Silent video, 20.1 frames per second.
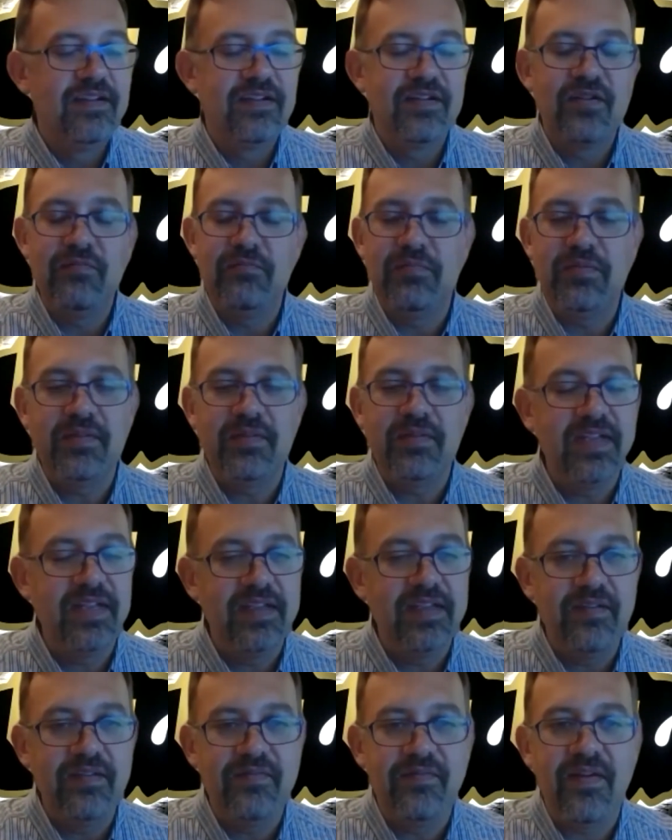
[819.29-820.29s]

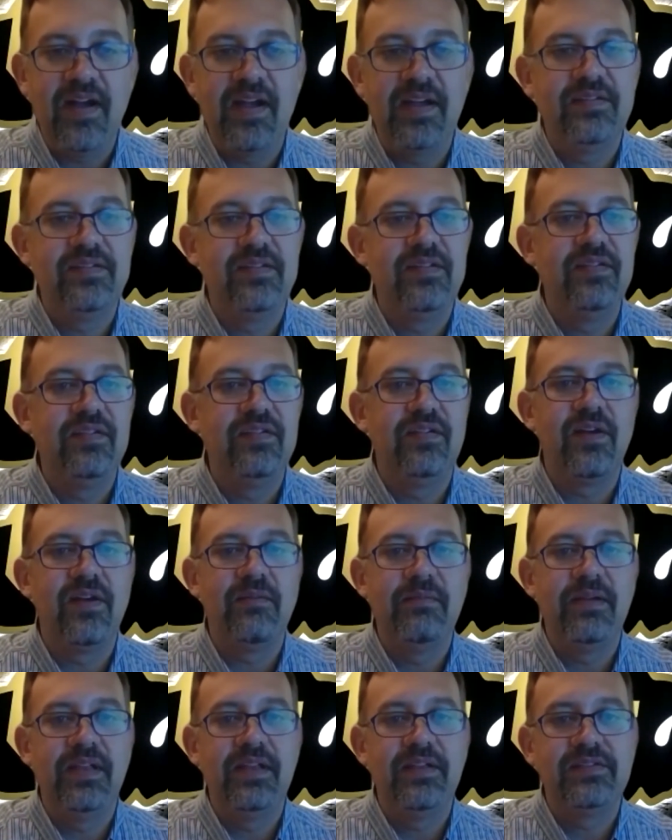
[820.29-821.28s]
Completely fine to do. I
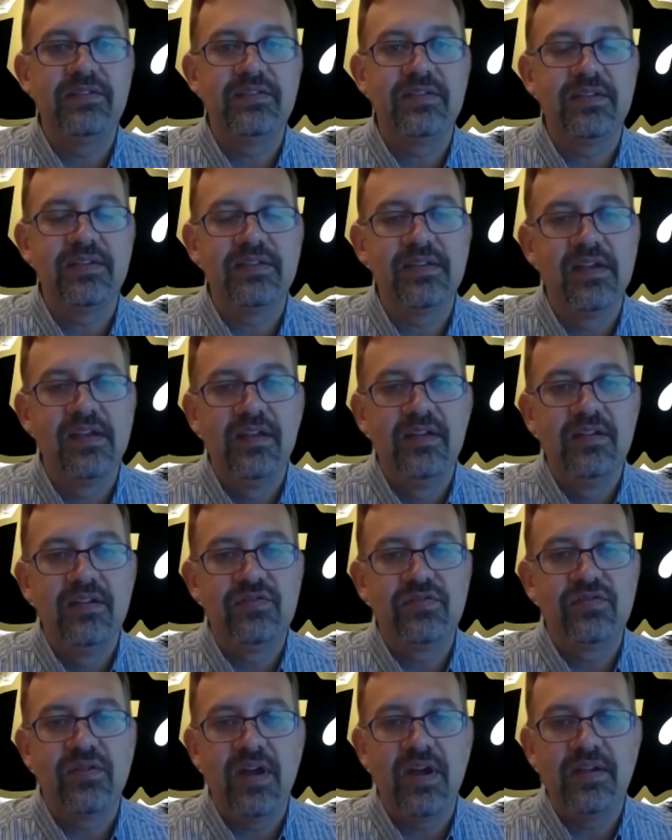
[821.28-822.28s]
mean, it's just
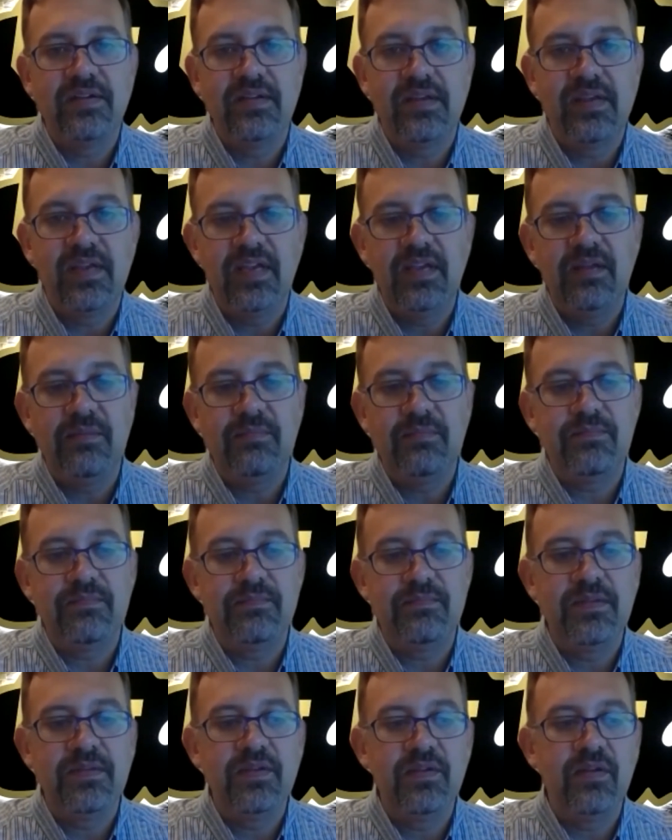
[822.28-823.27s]
trying to keep,
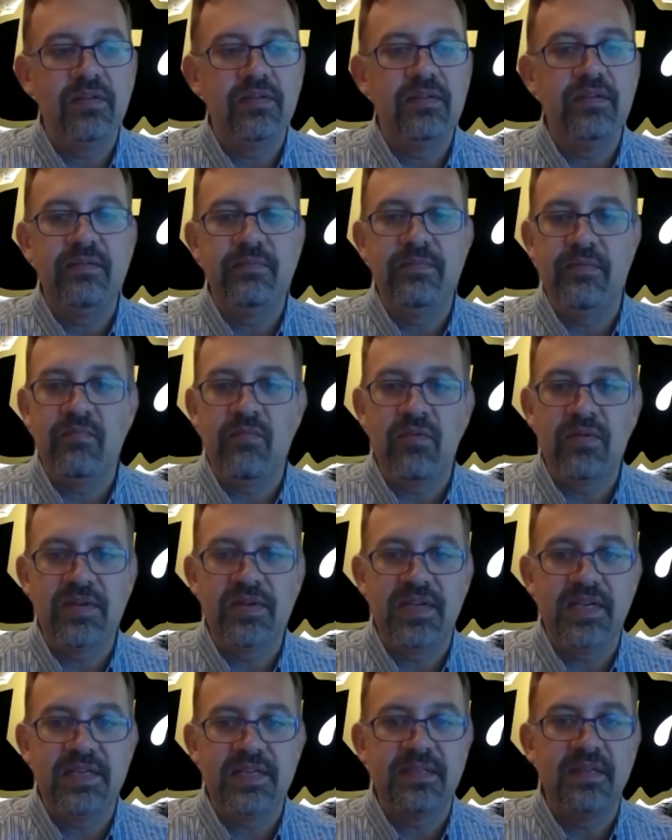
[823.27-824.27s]
a little bit more
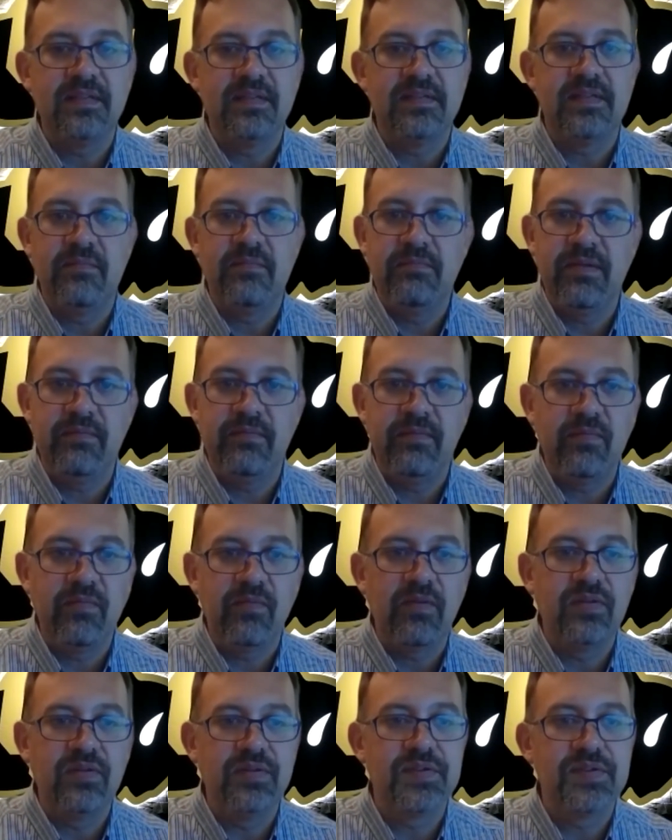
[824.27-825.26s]
distance than maybe
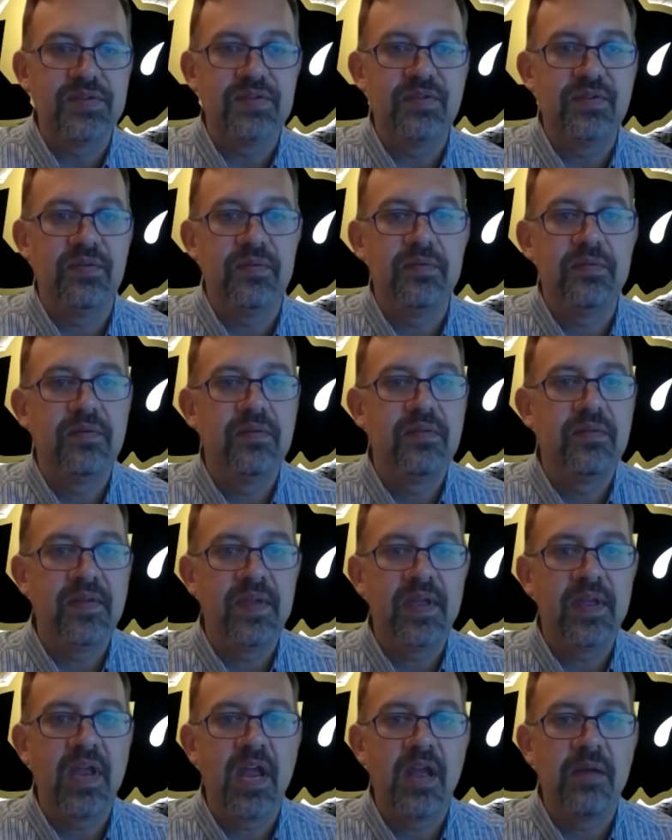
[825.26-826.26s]
we're used to,
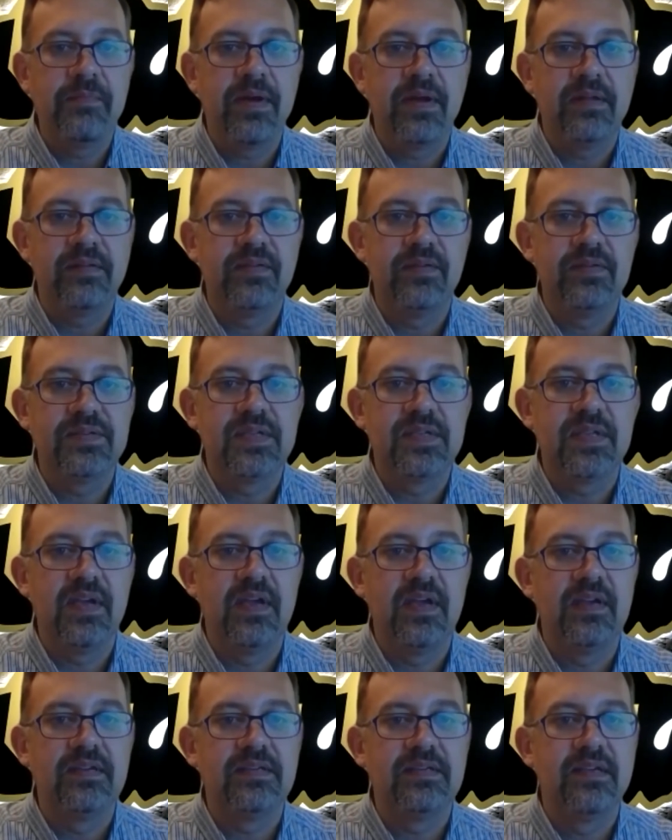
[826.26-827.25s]
thinking about those
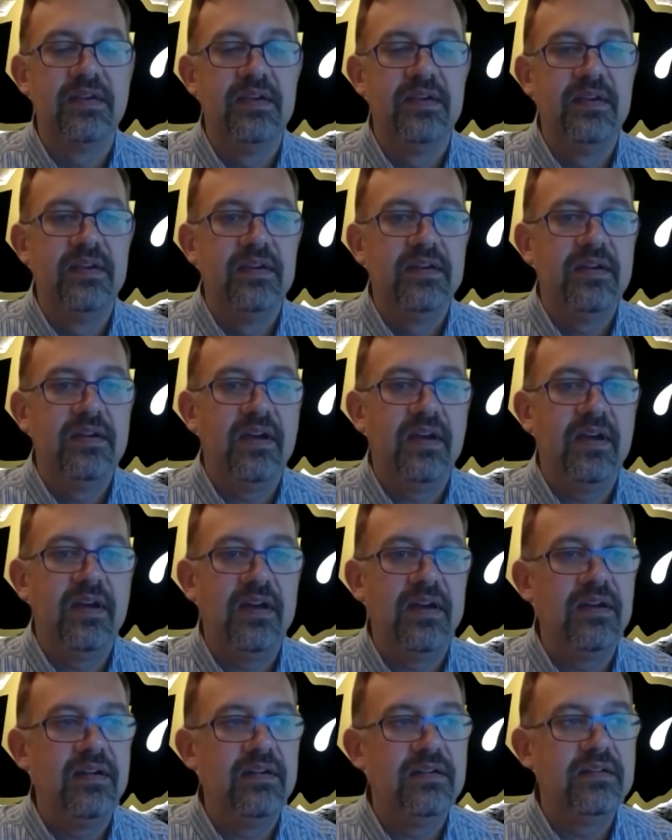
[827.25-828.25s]
things,
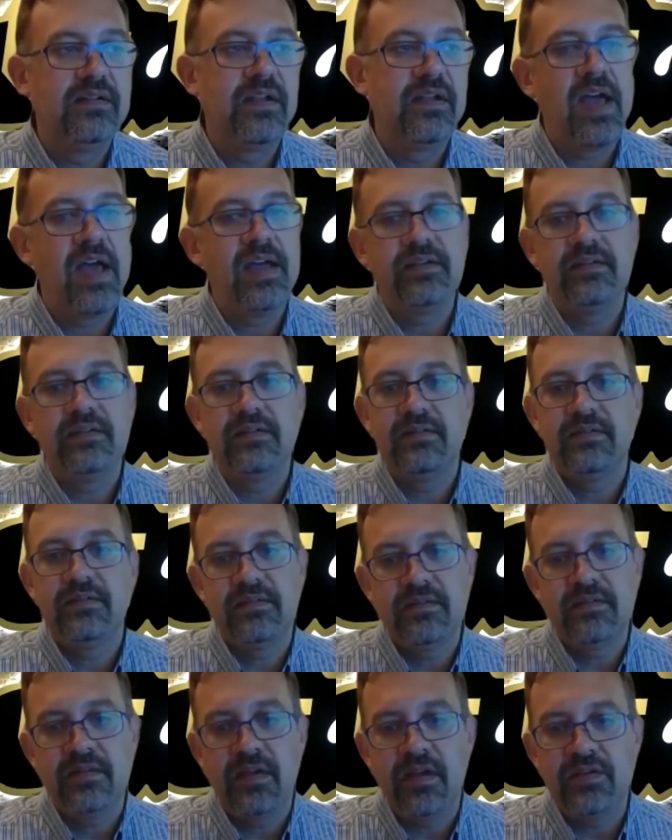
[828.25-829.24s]
not
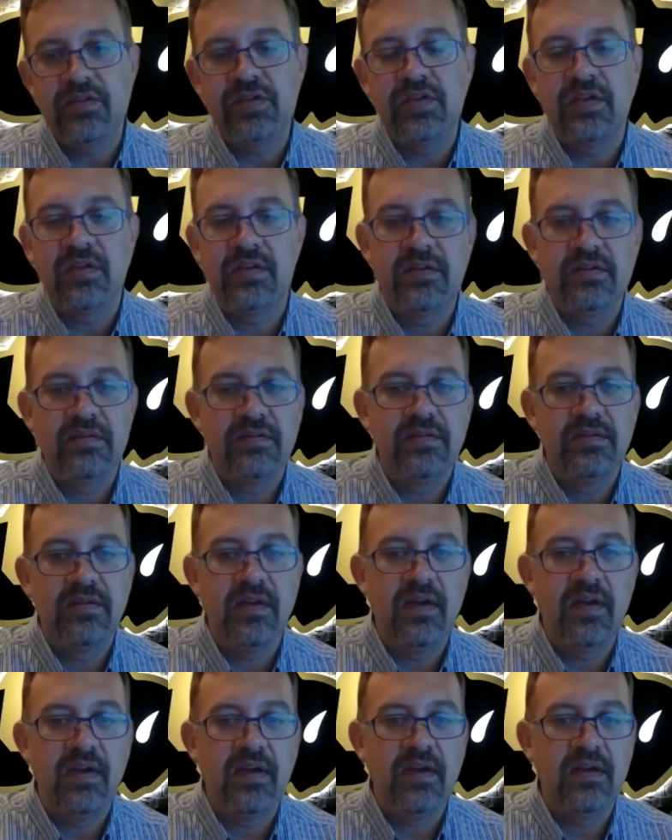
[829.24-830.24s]
touching
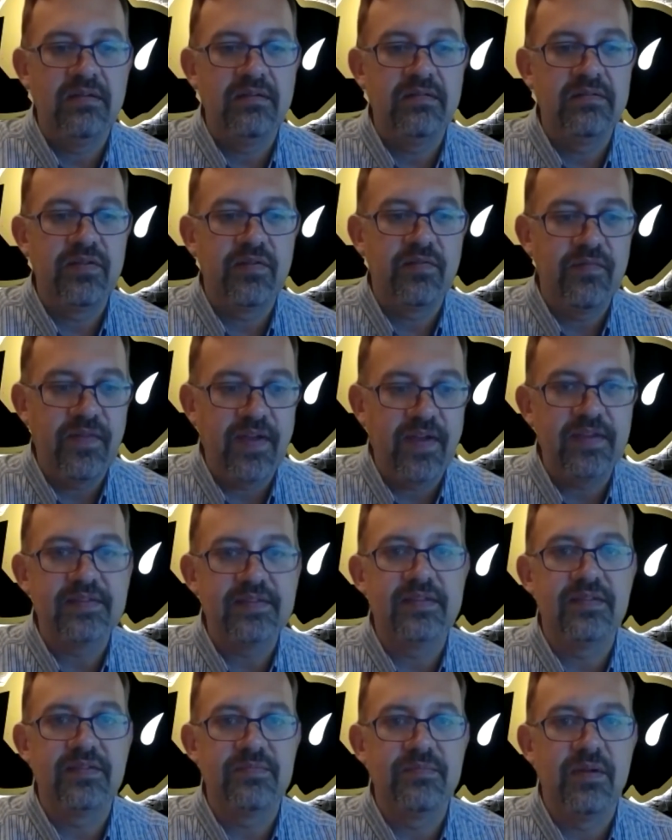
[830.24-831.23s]
your face
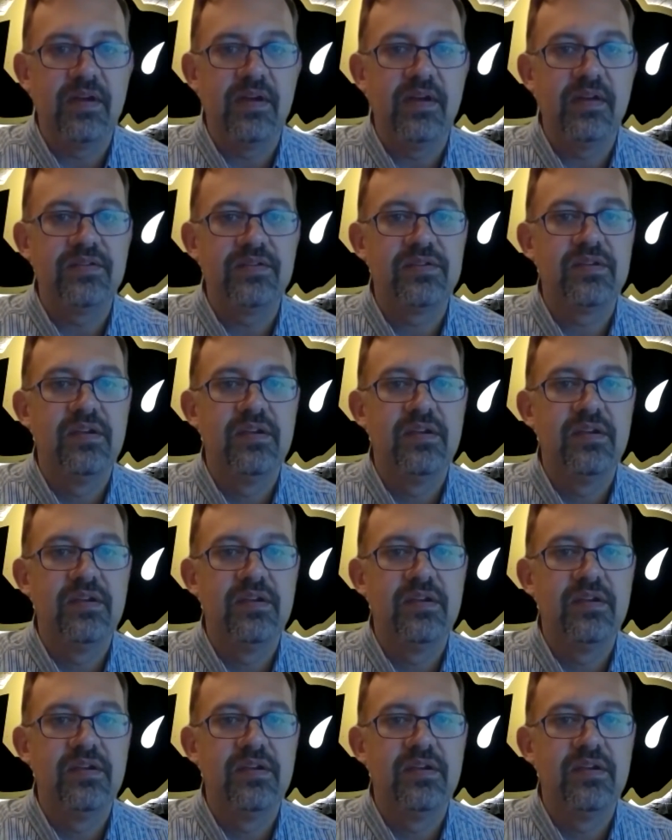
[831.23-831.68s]
as much.